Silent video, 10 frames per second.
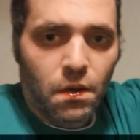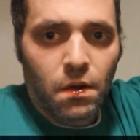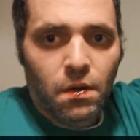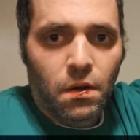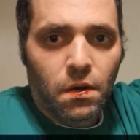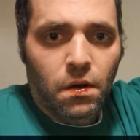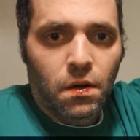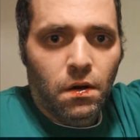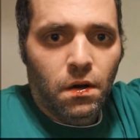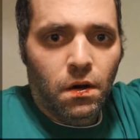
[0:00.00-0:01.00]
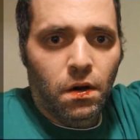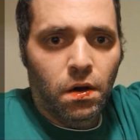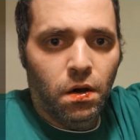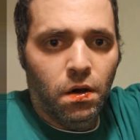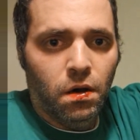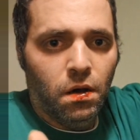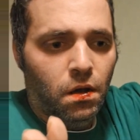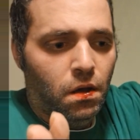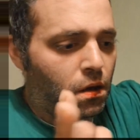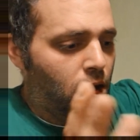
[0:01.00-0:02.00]

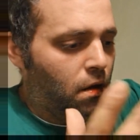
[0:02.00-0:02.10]
No one is speaking in this clip.